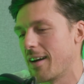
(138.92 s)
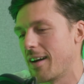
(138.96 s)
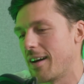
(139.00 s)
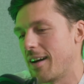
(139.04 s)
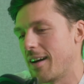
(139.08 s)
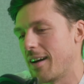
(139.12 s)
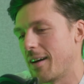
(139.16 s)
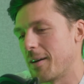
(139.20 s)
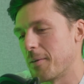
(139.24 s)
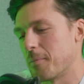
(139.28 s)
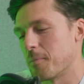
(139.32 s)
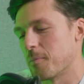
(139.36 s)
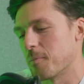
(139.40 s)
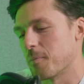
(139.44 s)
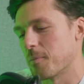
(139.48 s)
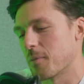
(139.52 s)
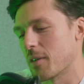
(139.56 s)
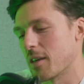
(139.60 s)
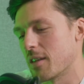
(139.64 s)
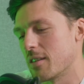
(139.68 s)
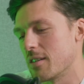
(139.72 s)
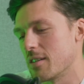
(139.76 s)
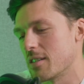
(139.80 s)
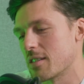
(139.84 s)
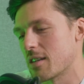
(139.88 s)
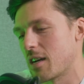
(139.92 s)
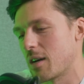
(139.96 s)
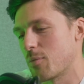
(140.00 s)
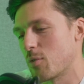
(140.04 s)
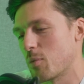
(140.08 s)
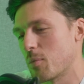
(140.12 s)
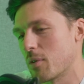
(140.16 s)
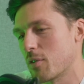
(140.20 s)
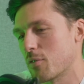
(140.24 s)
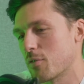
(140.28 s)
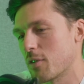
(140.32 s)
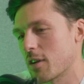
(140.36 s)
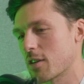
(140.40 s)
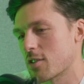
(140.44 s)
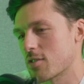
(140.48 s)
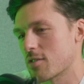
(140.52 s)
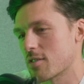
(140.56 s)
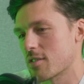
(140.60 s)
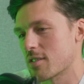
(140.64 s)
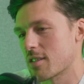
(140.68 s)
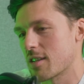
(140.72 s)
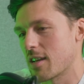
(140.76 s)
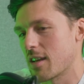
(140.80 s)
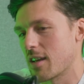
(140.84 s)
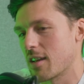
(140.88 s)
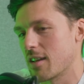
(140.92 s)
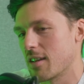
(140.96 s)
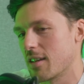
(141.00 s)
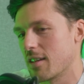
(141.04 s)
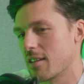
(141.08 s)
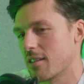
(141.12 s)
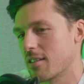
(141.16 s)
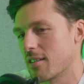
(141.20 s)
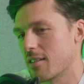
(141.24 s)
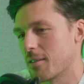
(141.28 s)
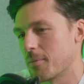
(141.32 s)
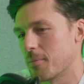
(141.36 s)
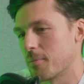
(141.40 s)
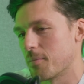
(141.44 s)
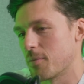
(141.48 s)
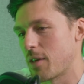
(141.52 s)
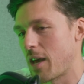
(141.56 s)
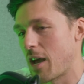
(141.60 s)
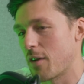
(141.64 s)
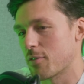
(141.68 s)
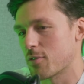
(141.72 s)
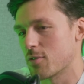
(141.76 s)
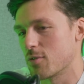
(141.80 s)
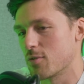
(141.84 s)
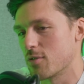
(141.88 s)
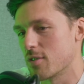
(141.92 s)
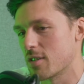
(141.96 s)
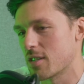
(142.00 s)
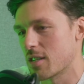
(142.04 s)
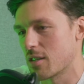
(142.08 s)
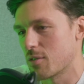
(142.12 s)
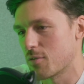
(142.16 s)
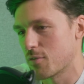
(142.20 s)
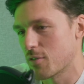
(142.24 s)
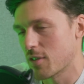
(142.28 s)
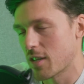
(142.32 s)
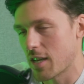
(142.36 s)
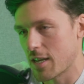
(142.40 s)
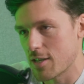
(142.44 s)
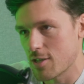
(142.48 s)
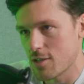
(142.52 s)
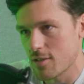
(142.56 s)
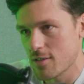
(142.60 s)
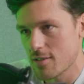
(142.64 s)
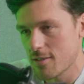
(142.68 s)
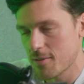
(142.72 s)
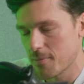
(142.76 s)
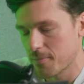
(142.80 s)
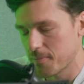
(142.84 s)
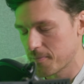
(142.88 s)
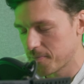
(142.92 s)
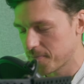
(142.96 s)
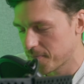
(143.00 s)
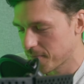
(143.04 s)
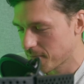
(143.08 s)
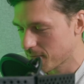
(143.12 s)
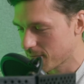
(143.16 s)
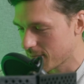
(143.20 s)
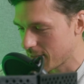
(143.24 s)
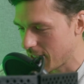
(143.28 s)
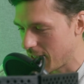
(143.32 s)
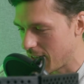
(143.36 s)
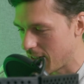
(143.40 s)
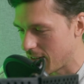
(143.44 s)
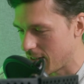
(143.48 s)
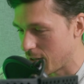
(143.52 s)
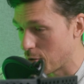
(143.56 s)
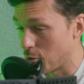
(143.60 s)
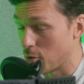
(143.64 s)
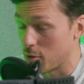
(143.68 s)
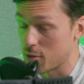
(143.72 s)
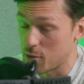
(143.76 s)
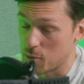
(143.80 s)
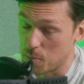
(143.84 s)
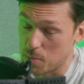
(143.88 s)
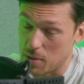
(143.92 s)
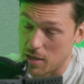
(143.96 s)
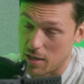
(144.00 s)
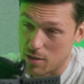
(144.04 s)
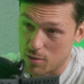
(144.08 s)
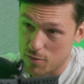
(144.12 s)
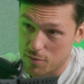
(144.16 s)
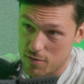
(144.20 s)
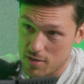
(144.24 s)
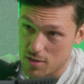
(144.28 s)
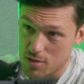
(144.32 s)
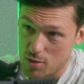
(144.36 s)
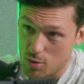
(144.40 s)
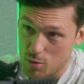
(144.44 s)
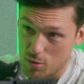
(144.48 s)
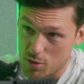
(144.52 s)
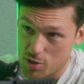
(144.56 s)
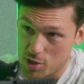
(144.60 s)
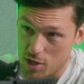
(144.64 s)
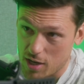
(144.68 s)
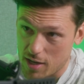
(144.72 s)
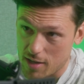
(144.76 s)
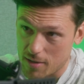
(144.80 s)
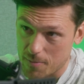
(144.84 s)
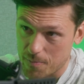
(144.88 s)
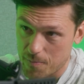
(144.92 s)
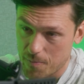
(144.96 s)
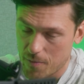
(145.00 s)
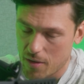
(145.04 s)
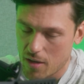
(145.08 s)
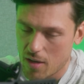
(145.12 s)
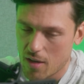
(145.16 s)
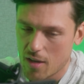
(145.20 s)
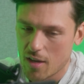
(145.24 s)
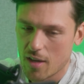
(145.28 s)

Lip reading: and these hardware manufacturers they have to do these certifications, and they are also part of this whole chain.